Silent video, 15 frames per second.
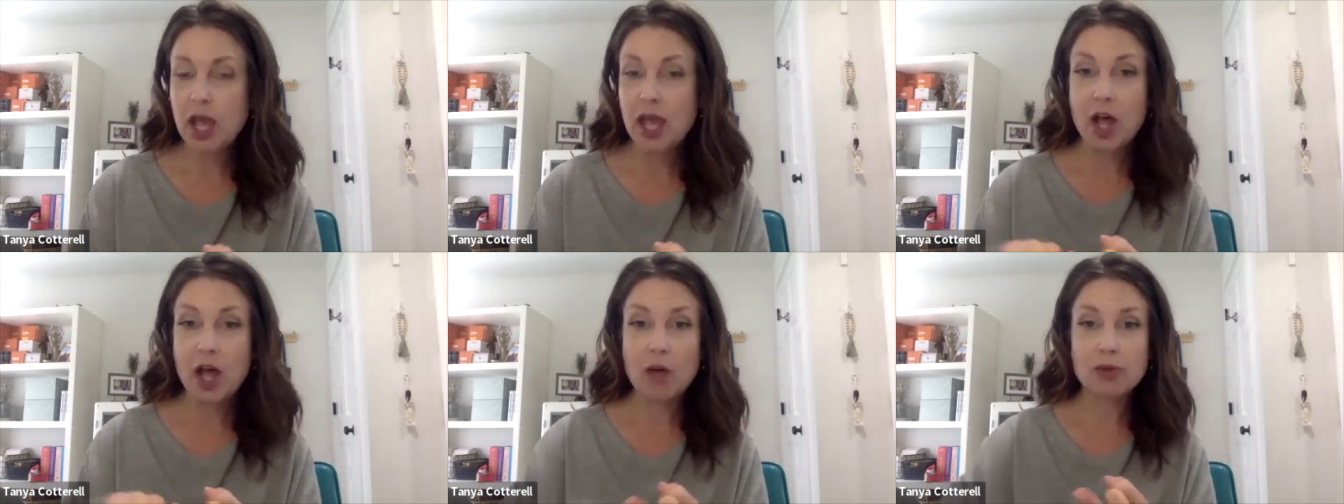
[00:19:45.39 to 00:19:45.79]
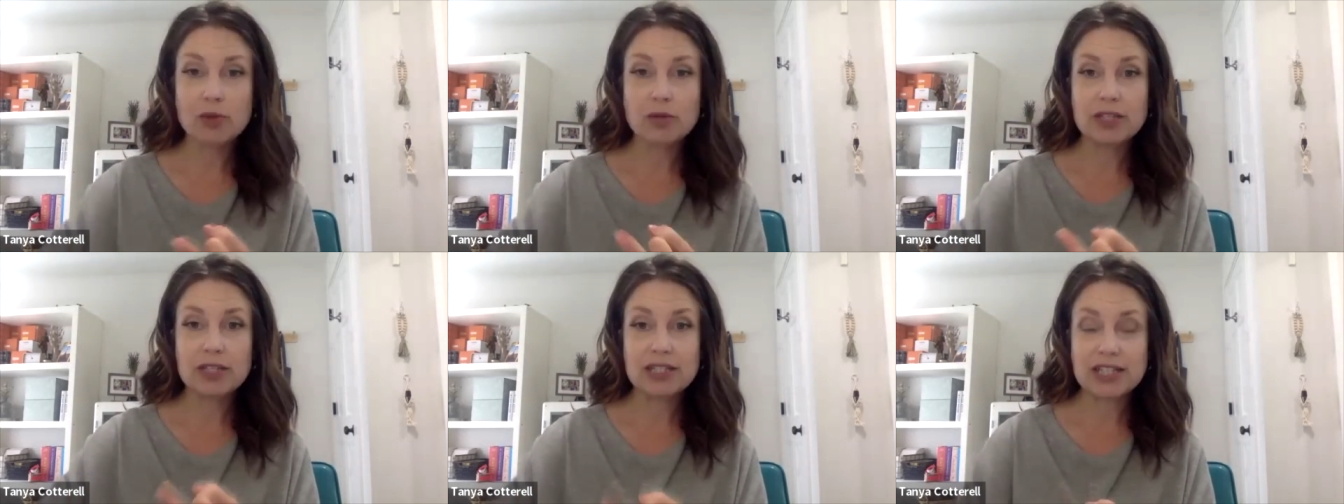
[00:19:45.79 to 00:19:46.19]
helps
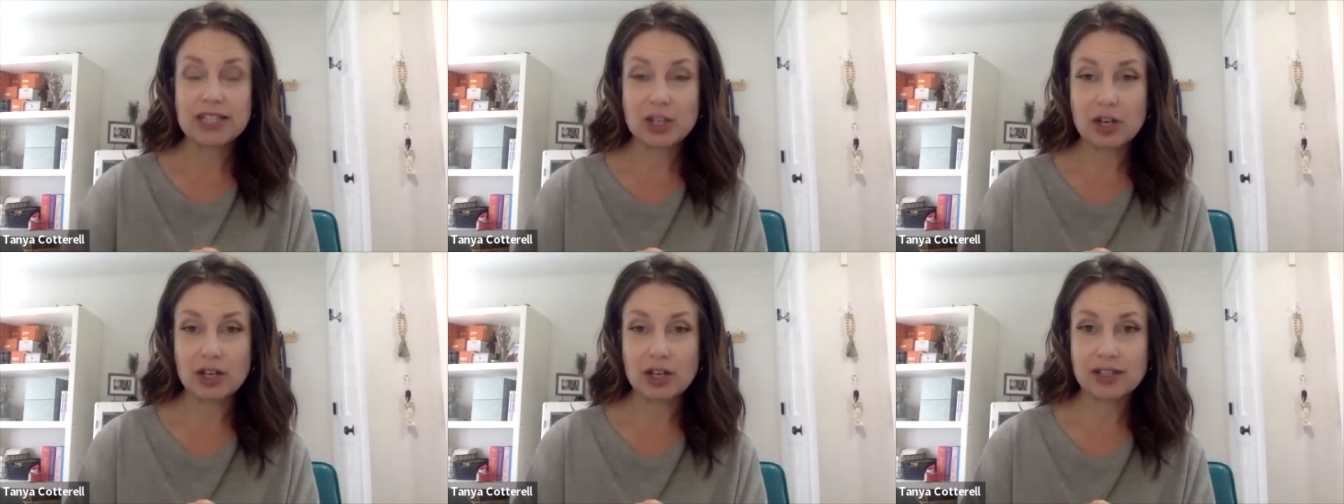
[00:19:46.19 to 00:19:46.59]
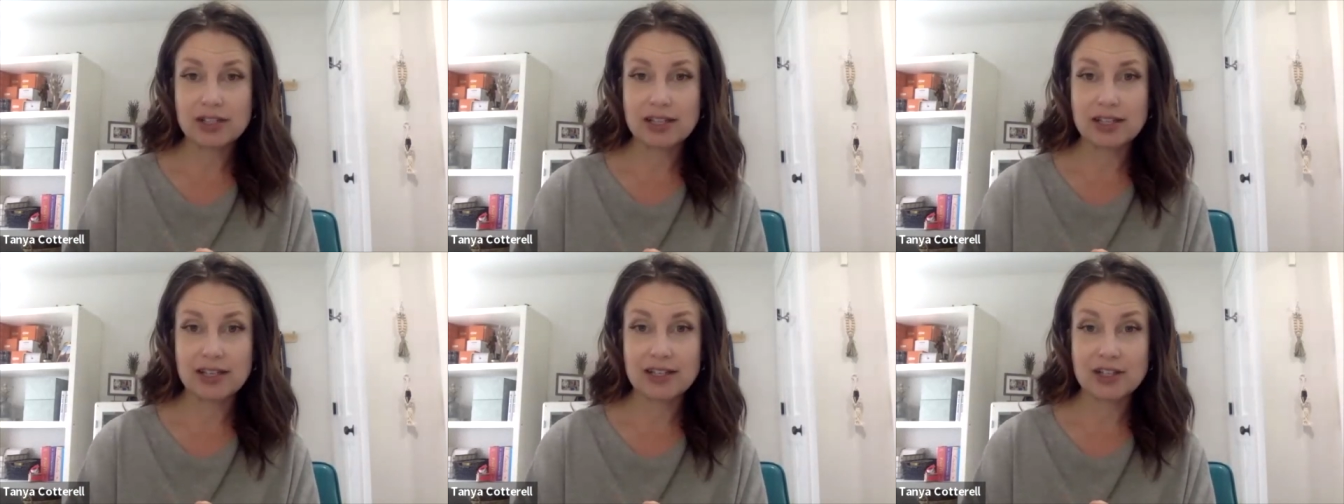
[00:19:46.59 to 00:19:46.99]
with
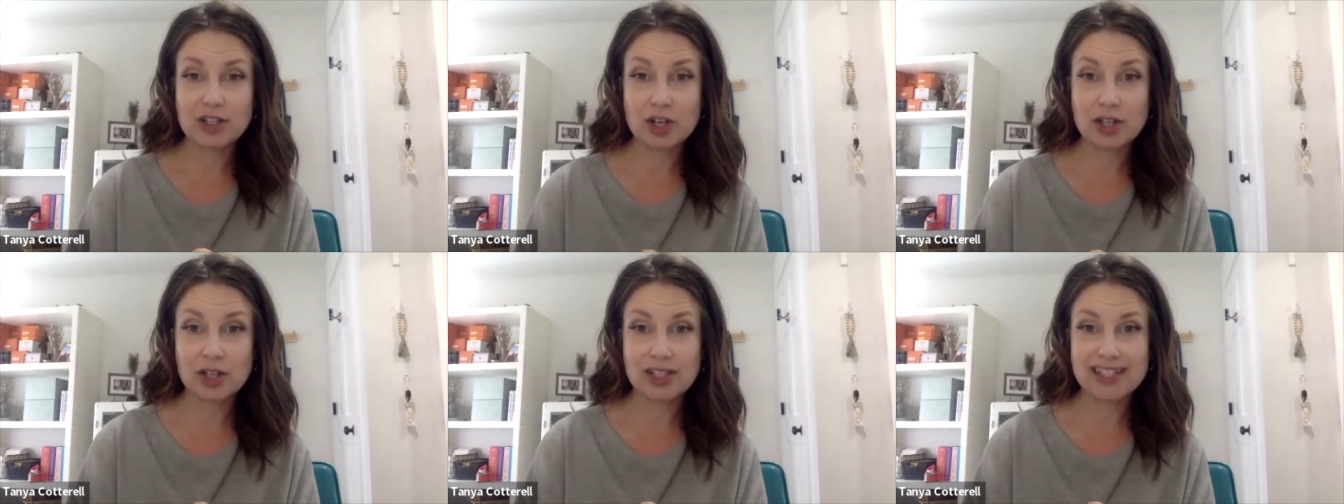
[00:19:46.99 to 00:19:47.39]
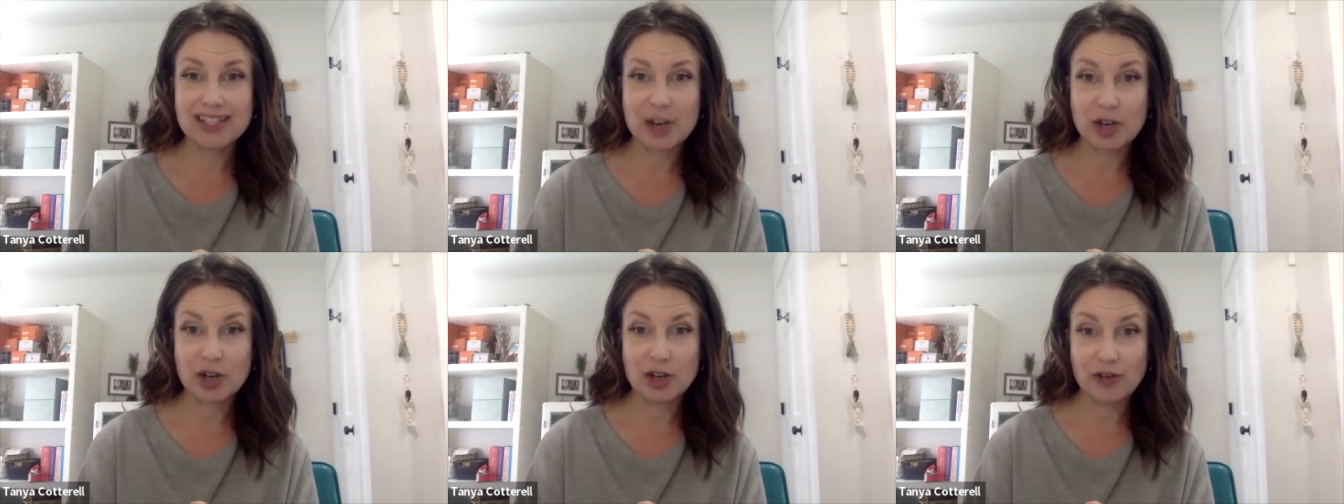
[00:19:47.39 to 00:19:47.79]
detoxing toxins
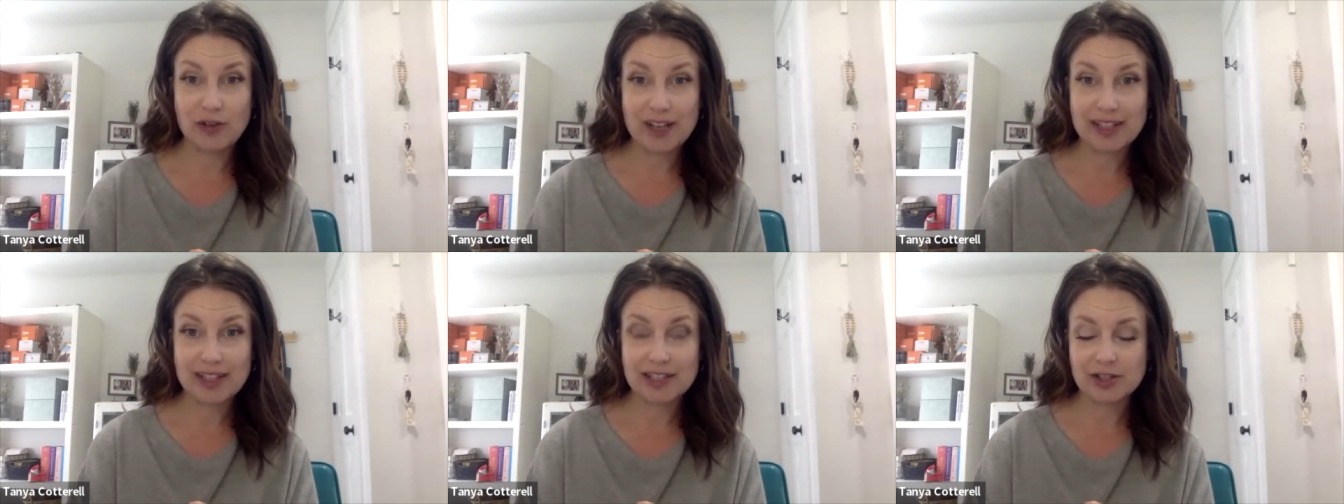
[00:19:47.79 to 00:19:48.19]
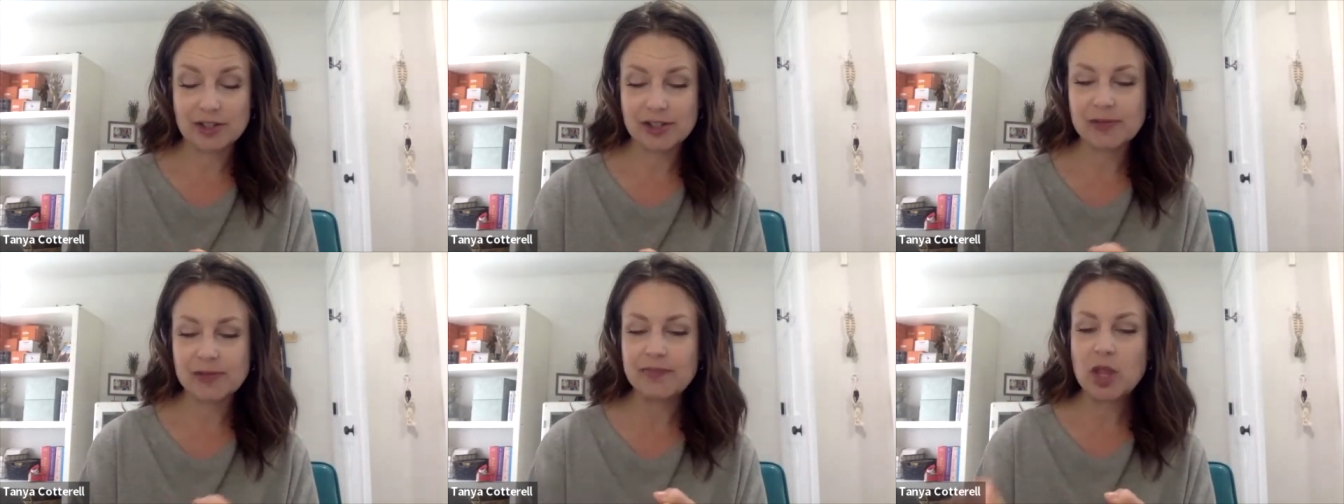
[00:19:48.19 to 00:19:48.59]
out of your fat
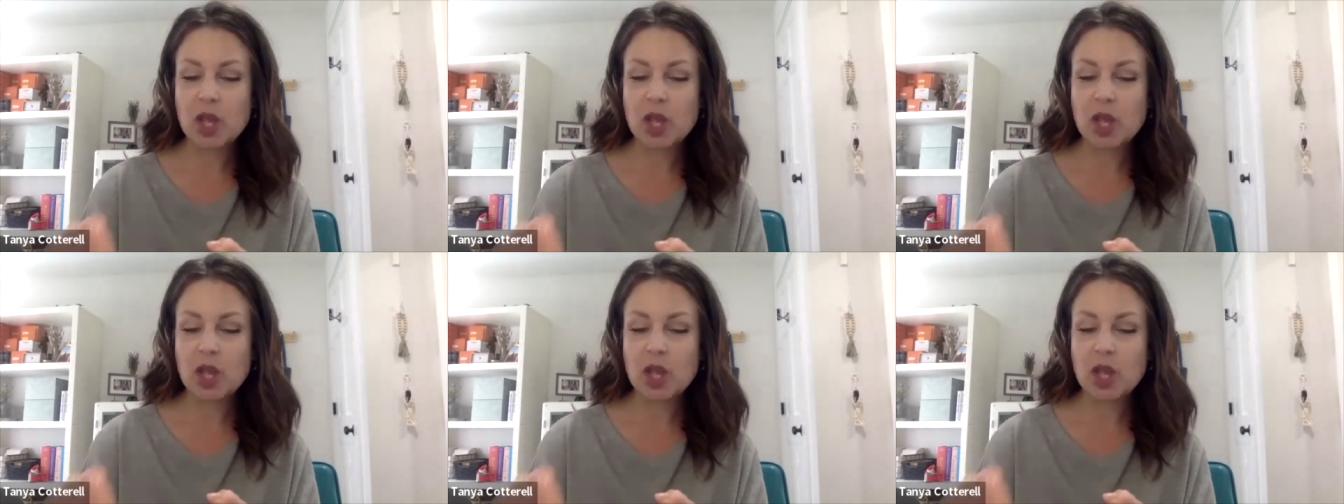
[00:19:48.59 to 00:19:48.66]
cells.